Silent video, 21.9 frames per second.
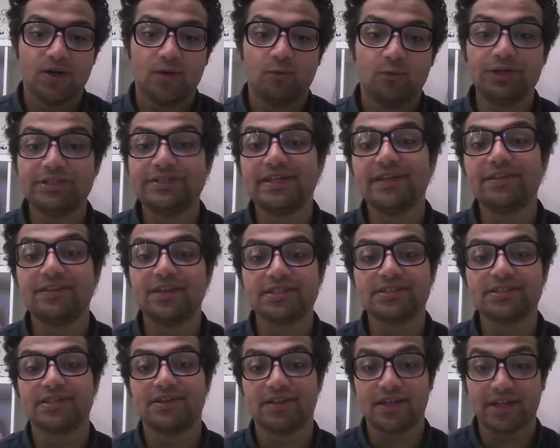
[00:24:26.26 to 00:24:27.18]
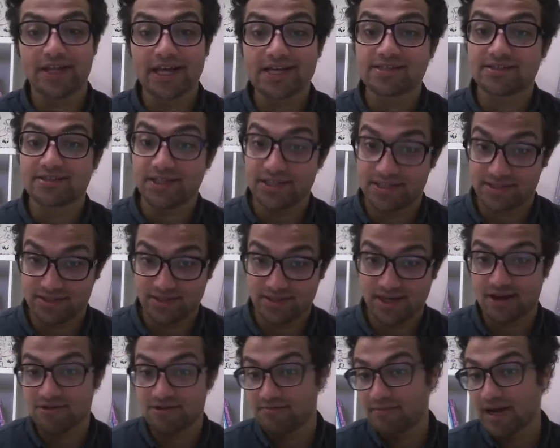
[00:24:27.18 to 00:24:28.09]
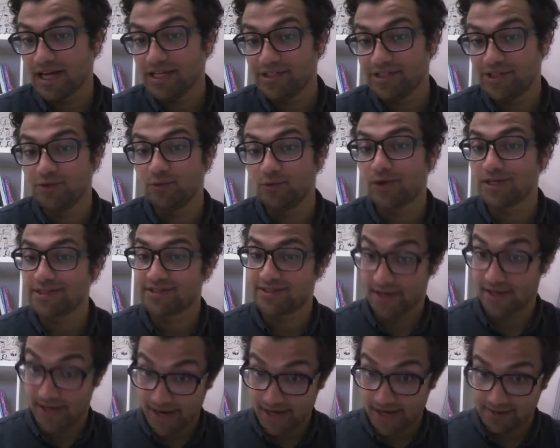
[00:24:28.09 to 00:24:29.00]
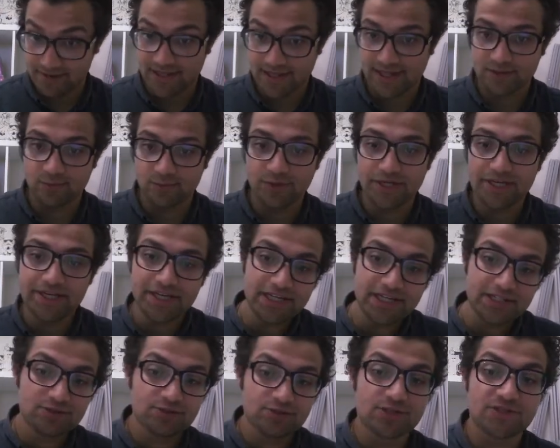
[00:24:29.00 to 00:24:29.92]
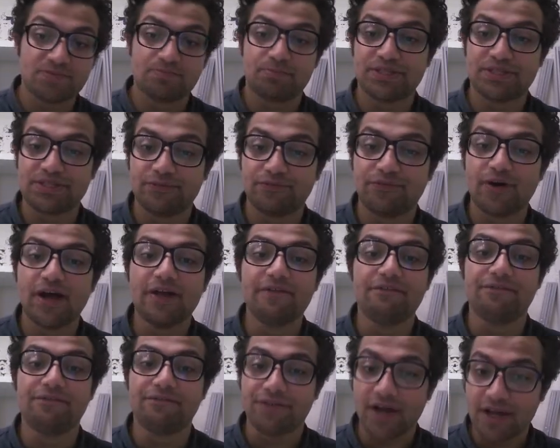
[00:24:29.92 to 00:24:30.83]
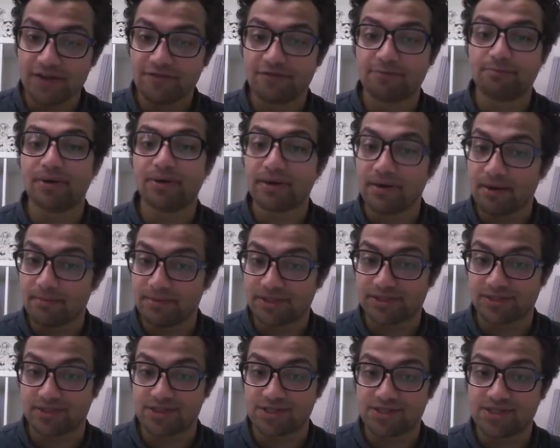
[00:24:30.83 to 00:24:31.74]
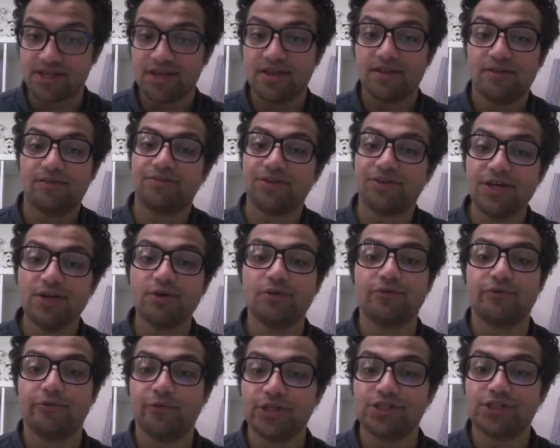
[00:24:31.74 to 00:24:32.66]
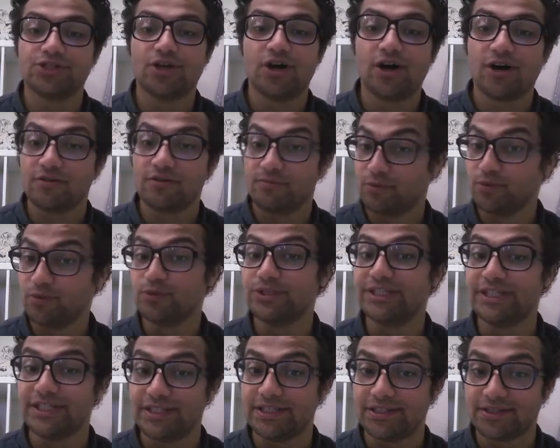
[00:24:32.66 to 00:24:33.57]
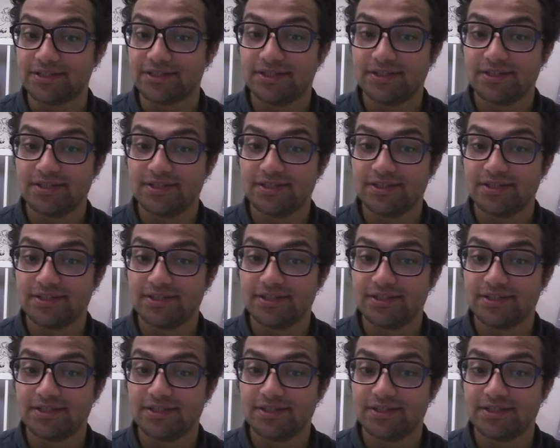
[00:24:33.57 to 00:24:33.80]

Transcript: We did this in the last lesson. I remind you once again that we need to specify 5 parameters, 3 of which are Boolean.